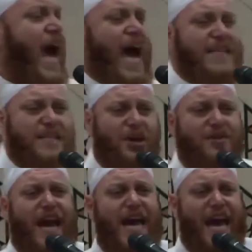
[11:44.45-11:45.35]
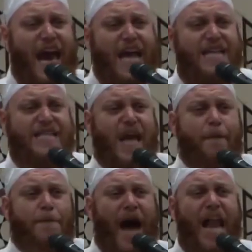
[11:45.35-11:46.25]
until they
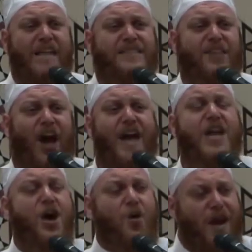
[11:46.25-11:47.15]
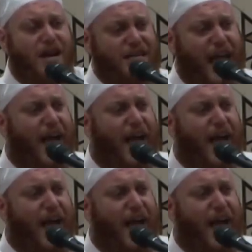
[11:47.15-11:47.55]
enter Palestine when it's